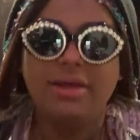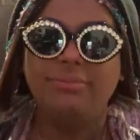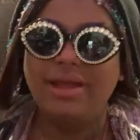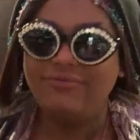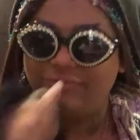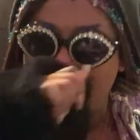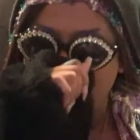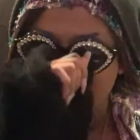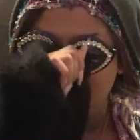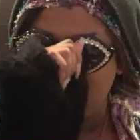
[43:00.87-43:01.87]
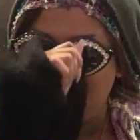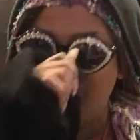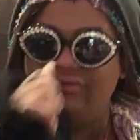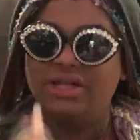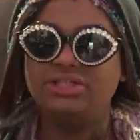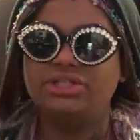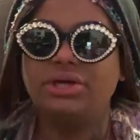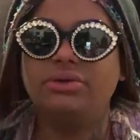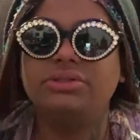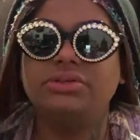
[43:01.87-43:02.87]
My friend just made French
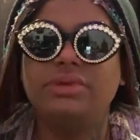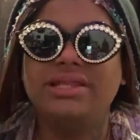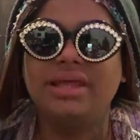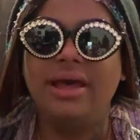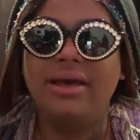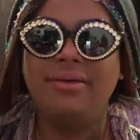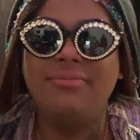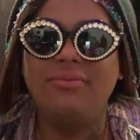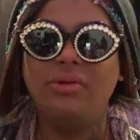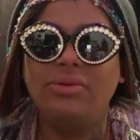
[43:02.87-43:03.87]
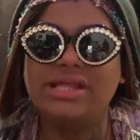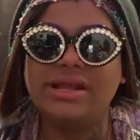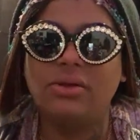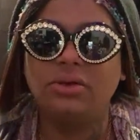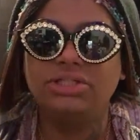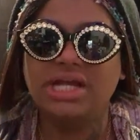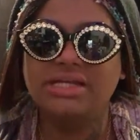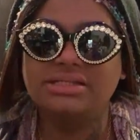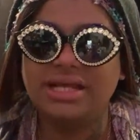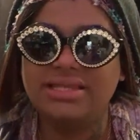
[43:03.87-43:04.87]
toast with, what were they?
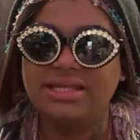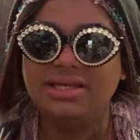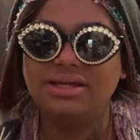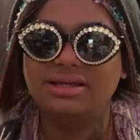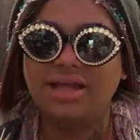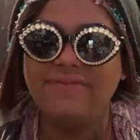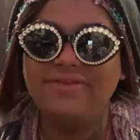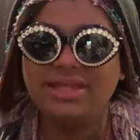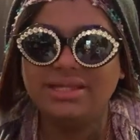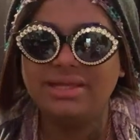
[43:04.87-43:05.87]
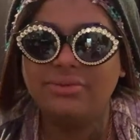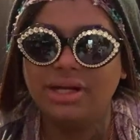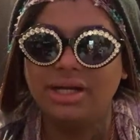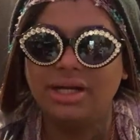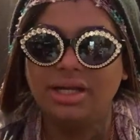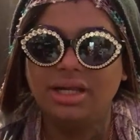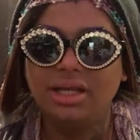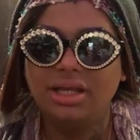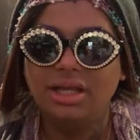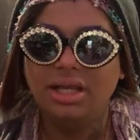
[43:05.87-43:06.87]
Conchas, I think? I feel like they were.
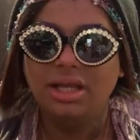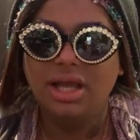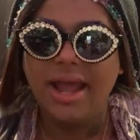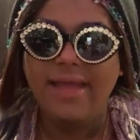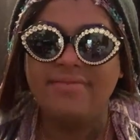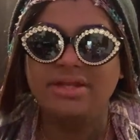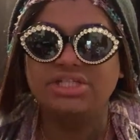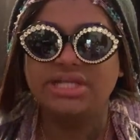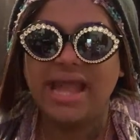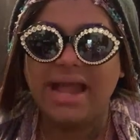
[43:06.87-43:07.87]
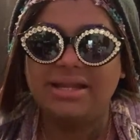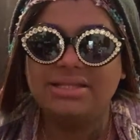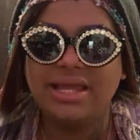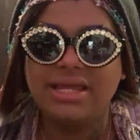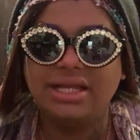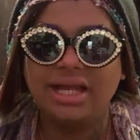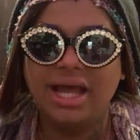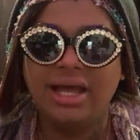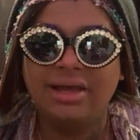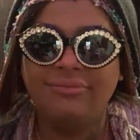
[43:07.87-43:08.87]
And then she added like
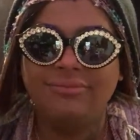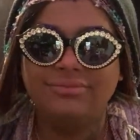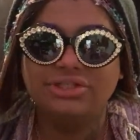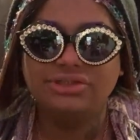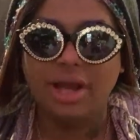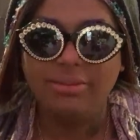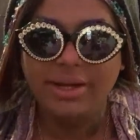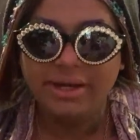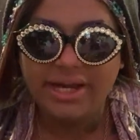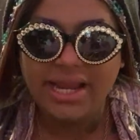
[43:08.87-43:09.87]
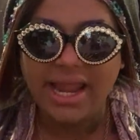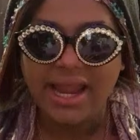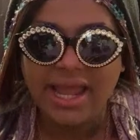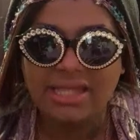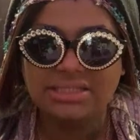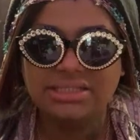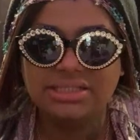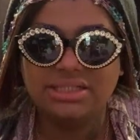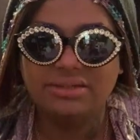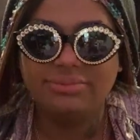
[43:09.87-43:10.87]
strawberry and
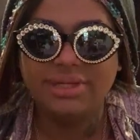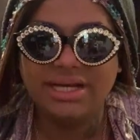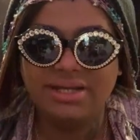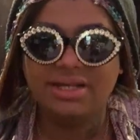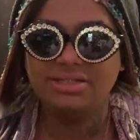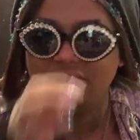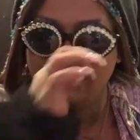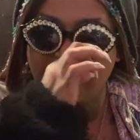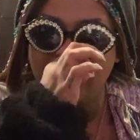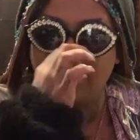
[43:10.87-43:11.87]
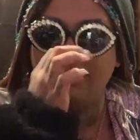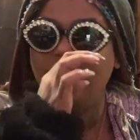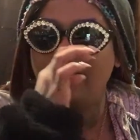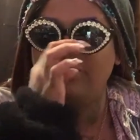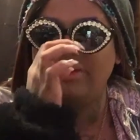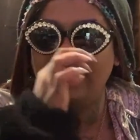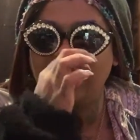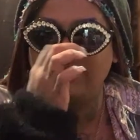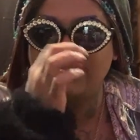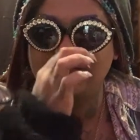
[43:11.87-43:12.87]
banana to it. Oh my
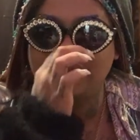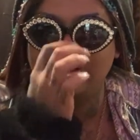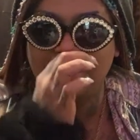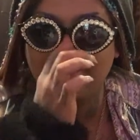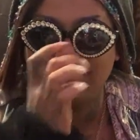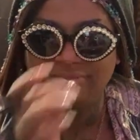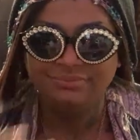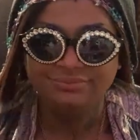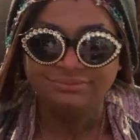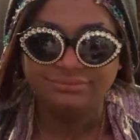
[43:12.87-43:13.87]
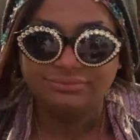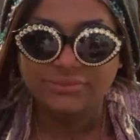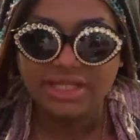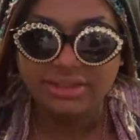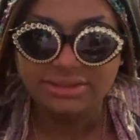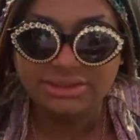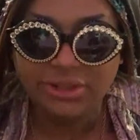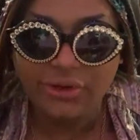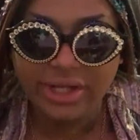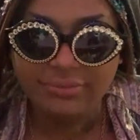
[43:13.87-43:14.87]
god, with the syrup. They looked so
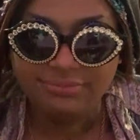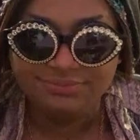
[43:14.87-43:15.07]
good.